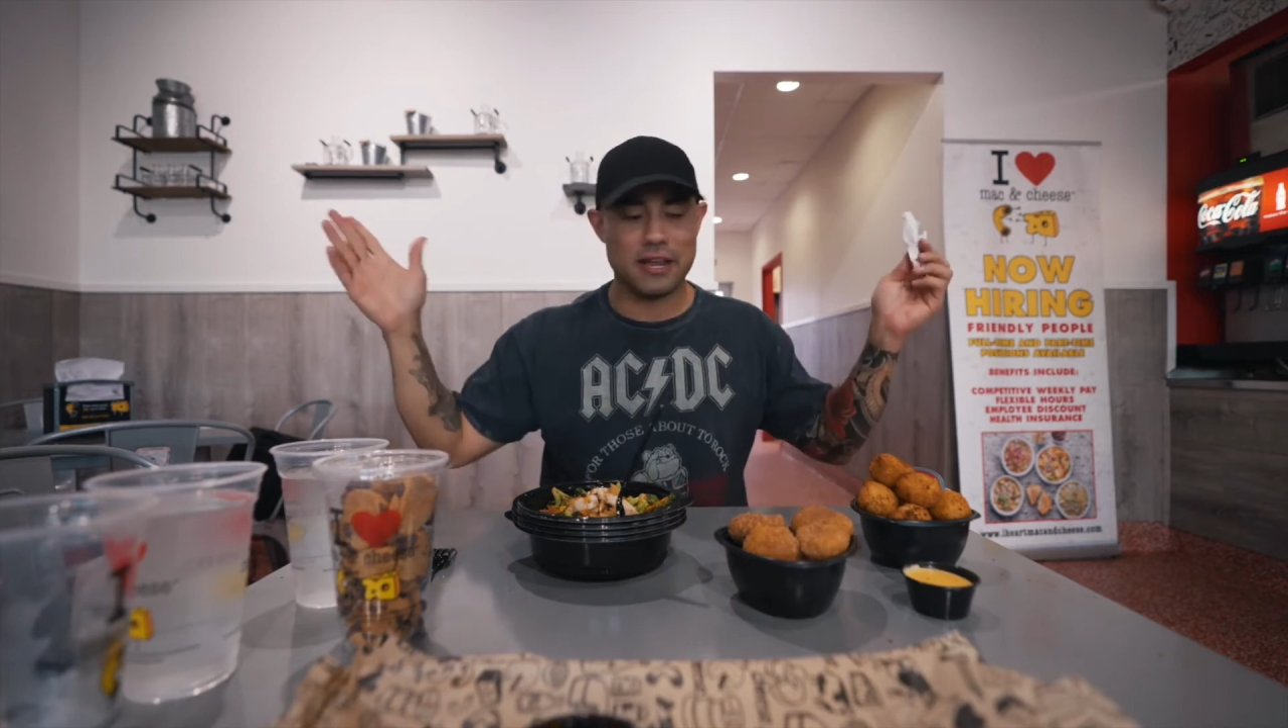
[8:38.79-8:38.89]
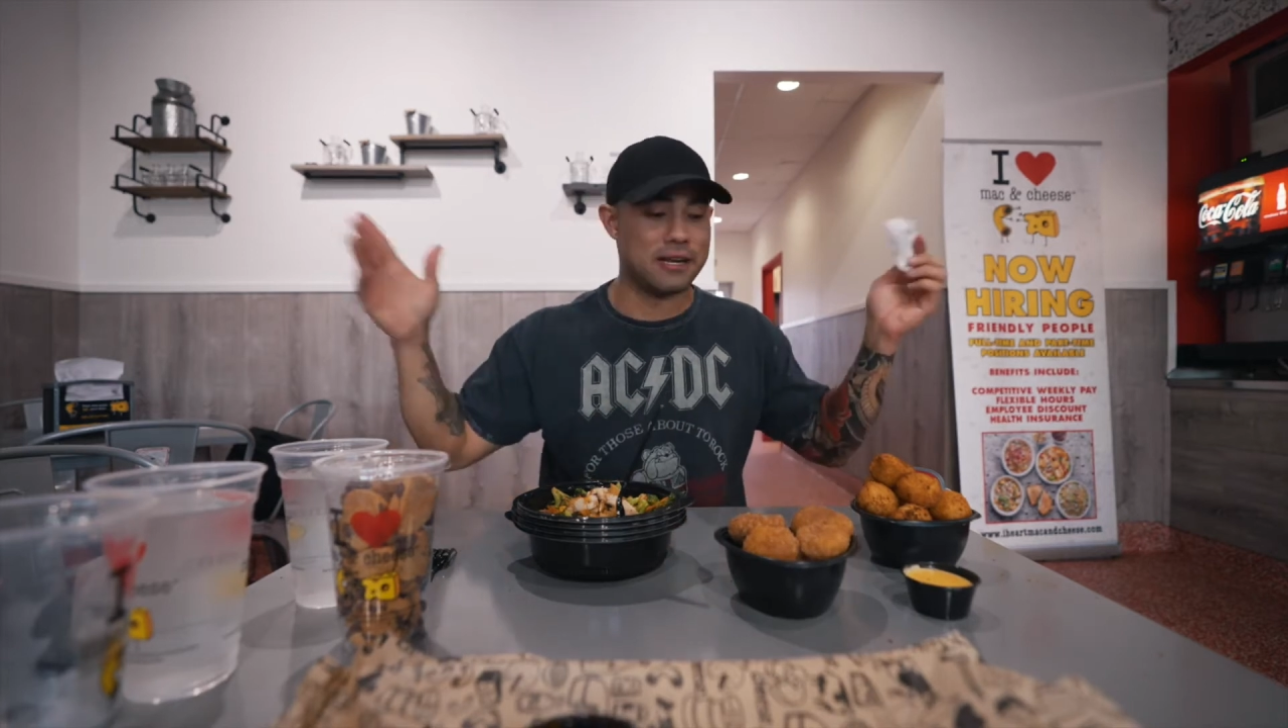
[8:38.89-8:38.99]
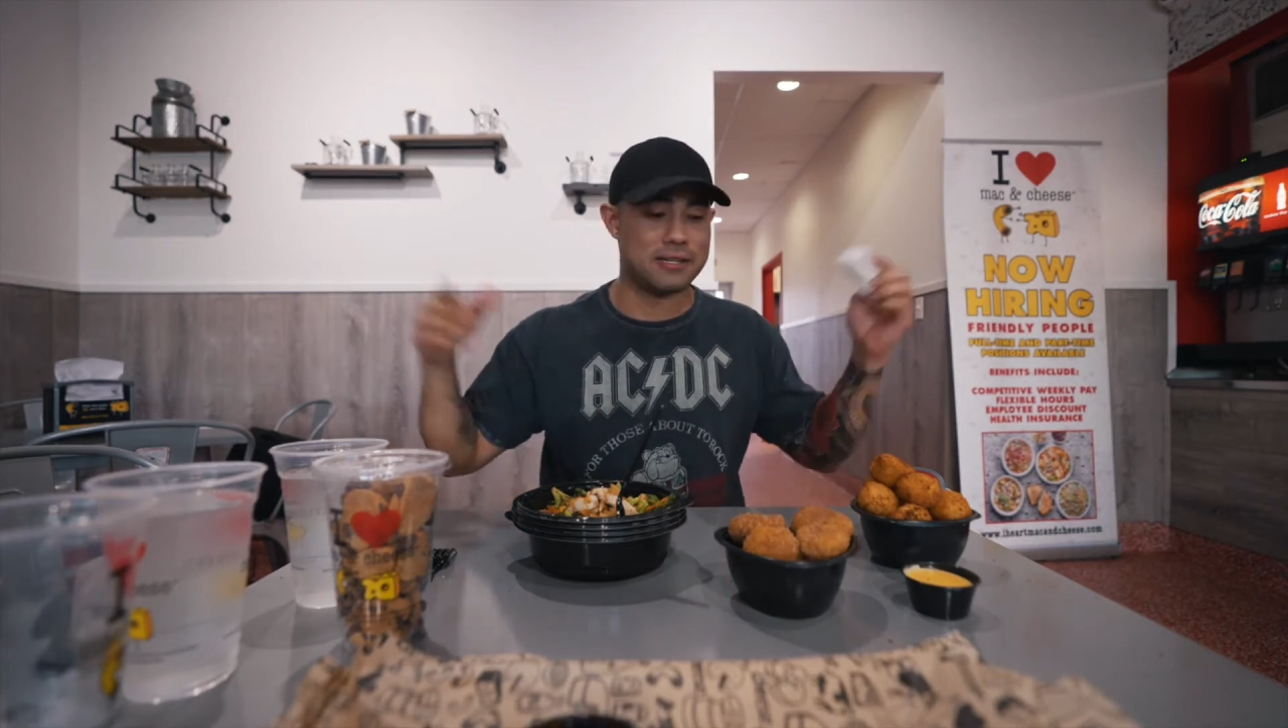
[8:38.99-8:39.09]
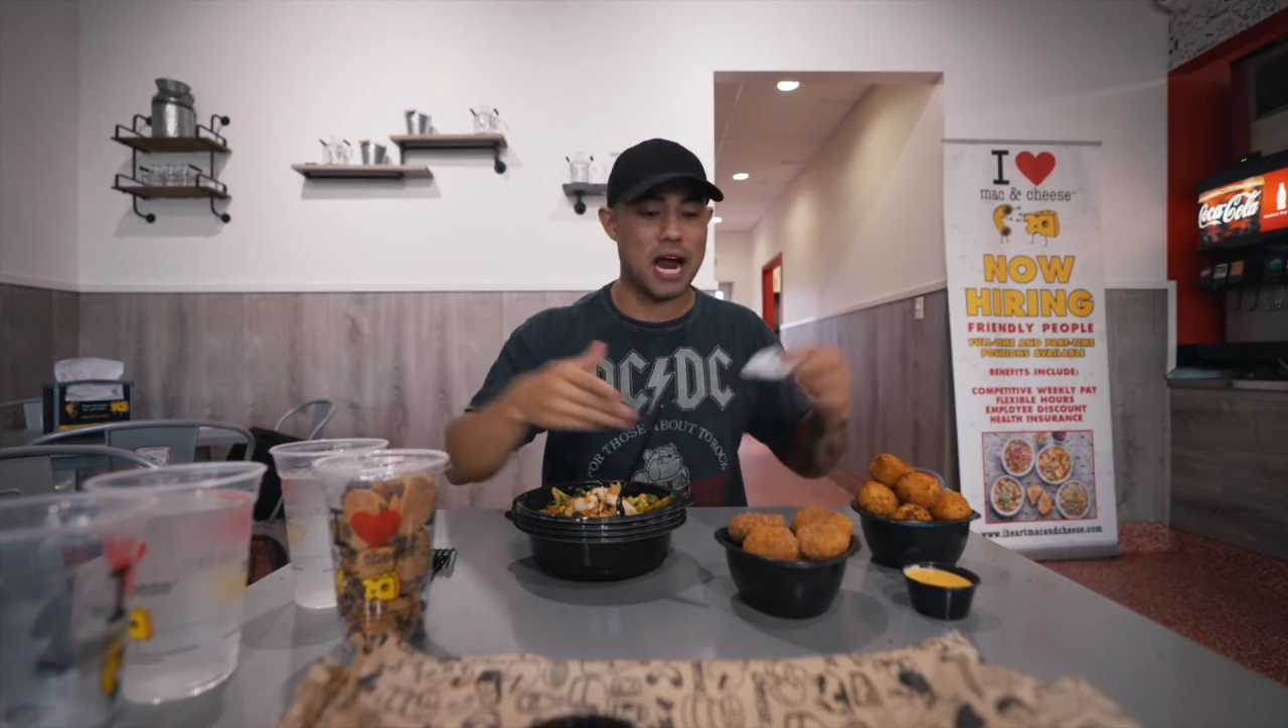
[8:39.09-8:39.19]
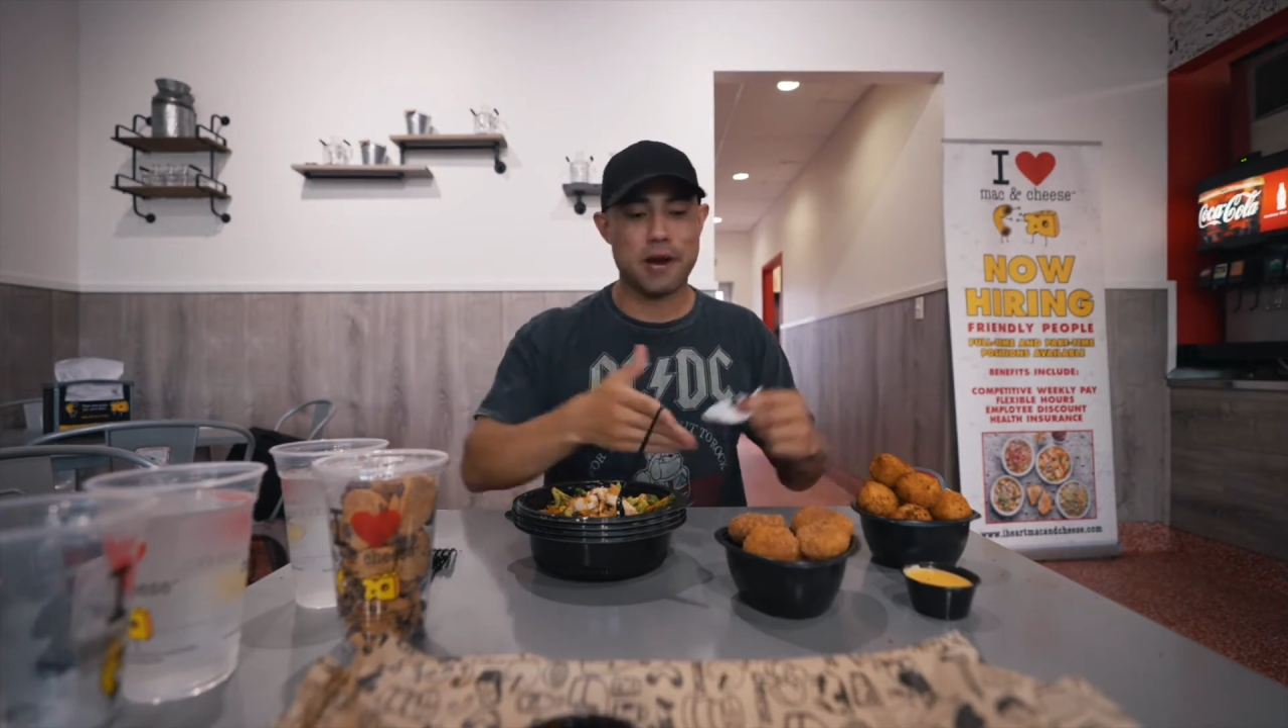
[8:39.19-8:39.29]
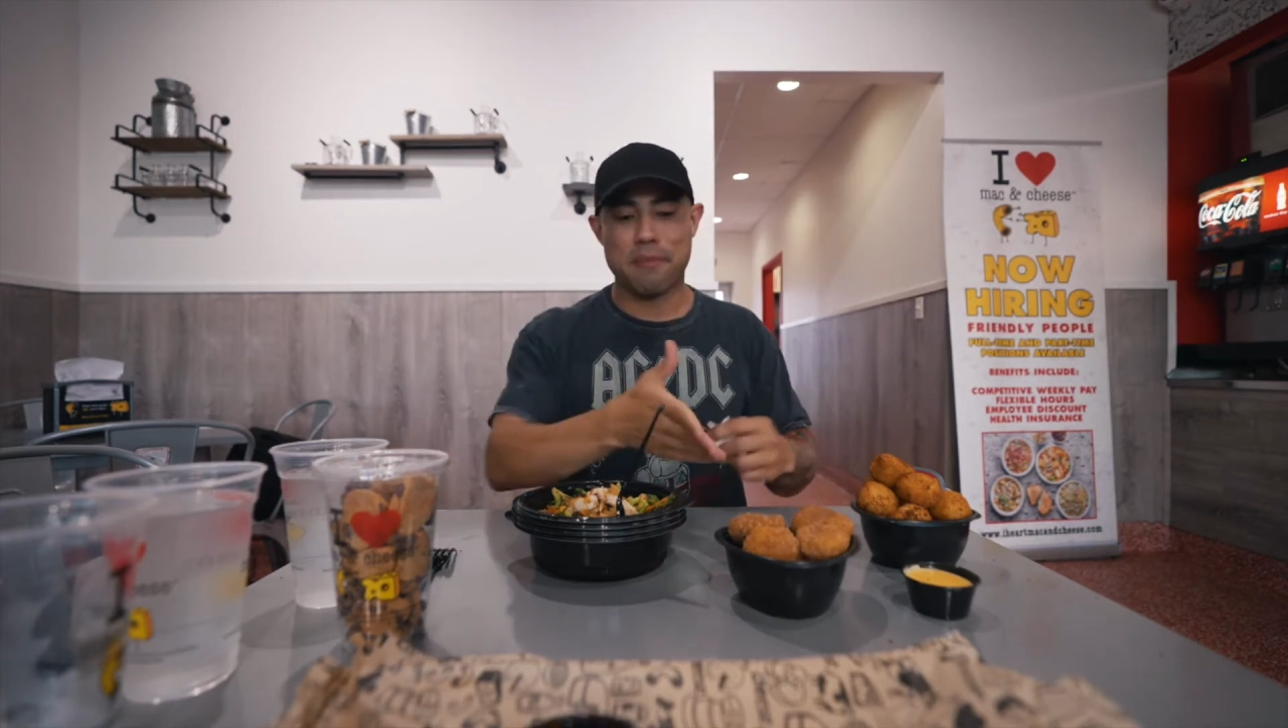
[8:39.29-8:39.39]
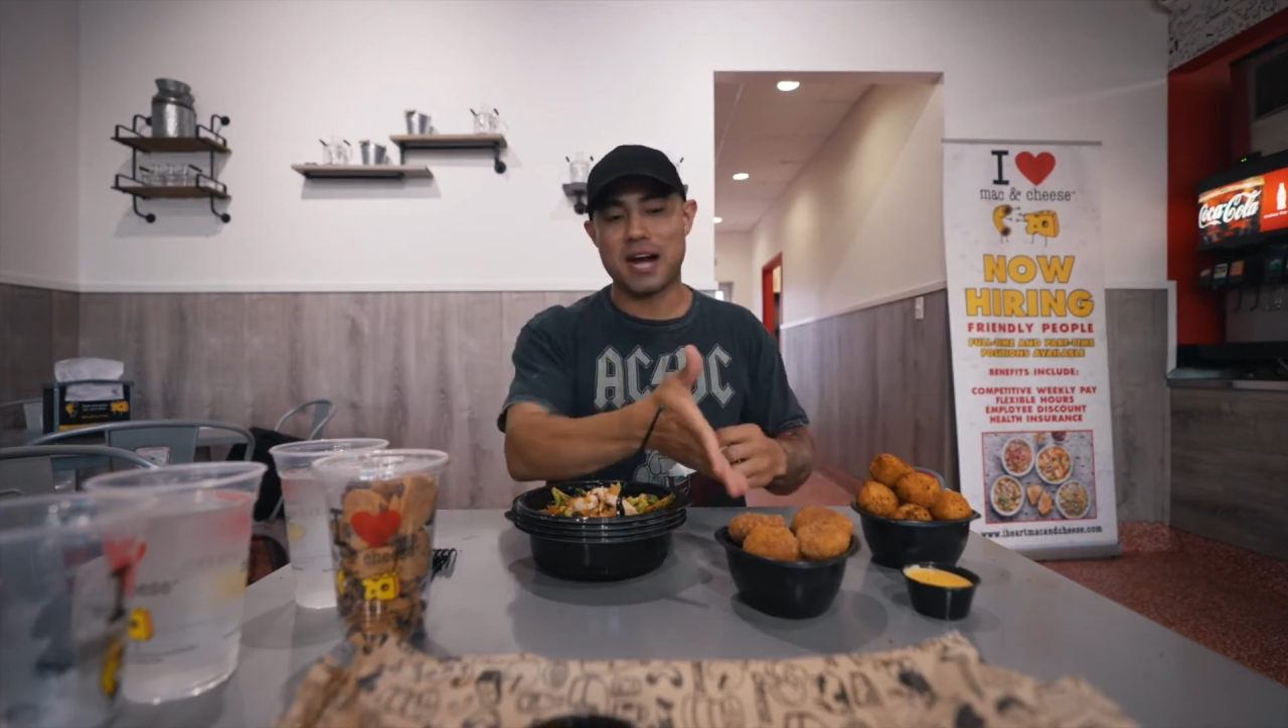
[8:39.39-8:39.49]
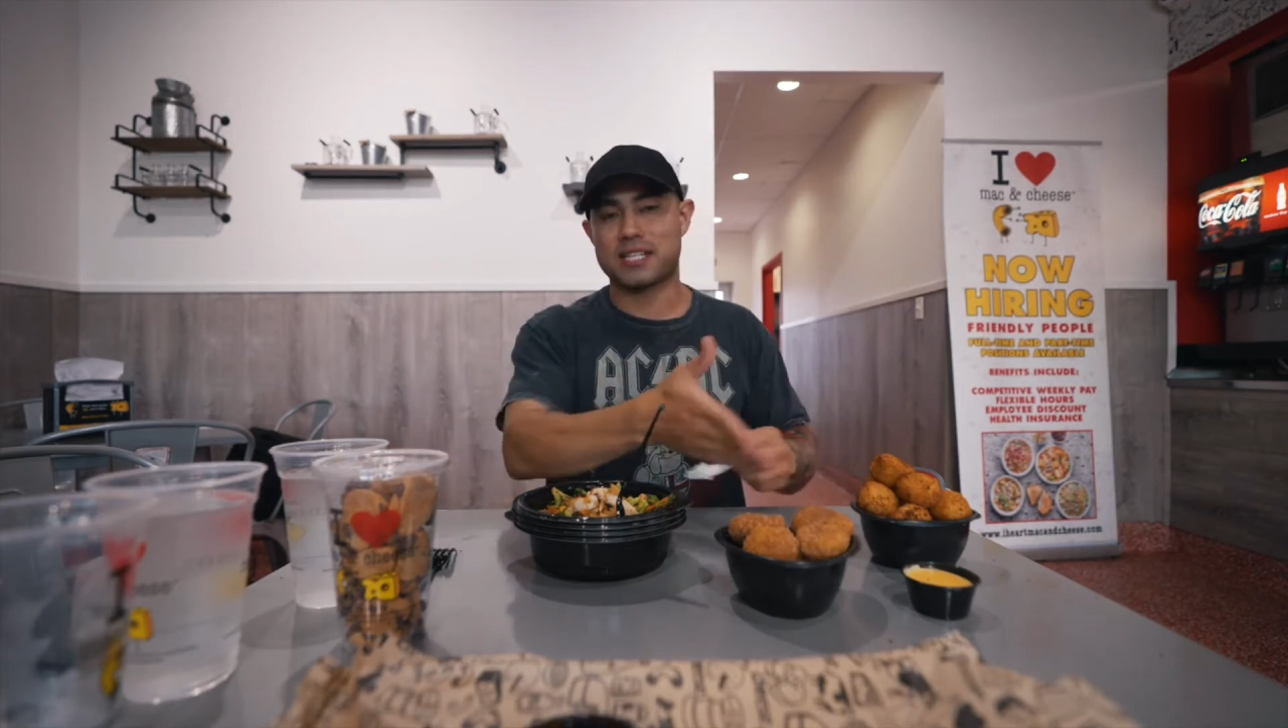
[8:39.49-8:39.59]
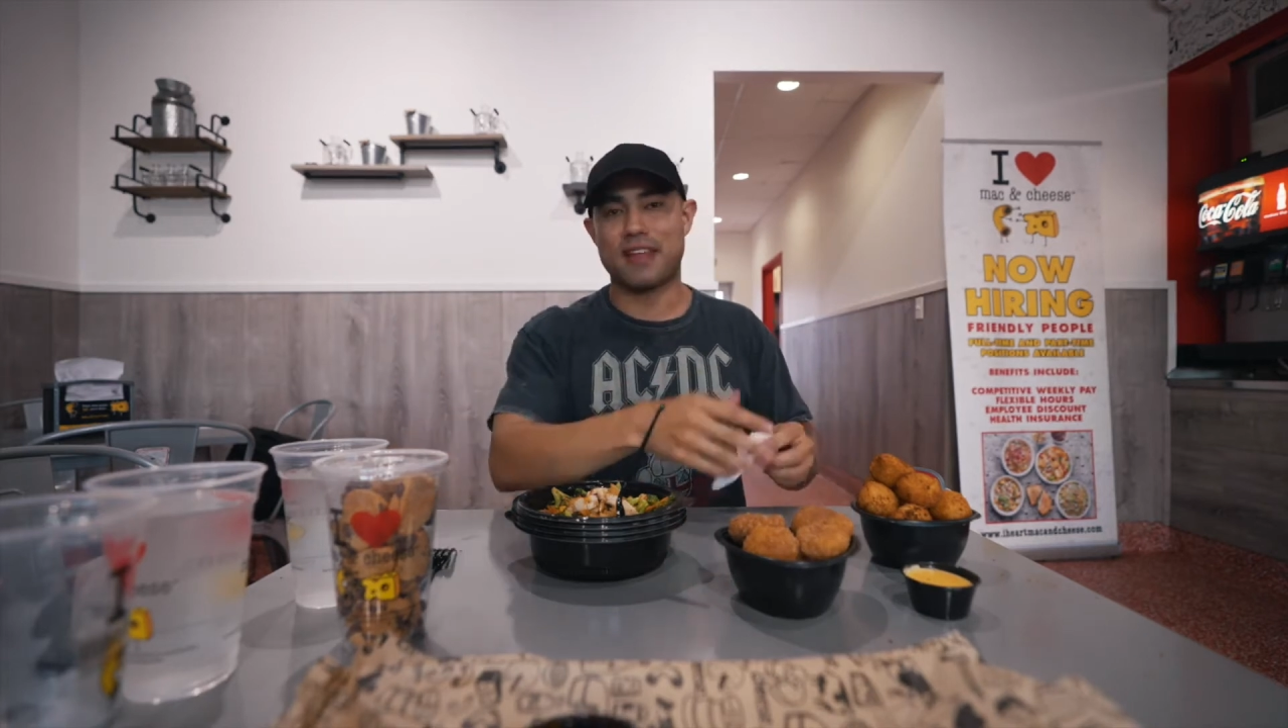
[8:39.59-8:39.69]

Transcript: an entire box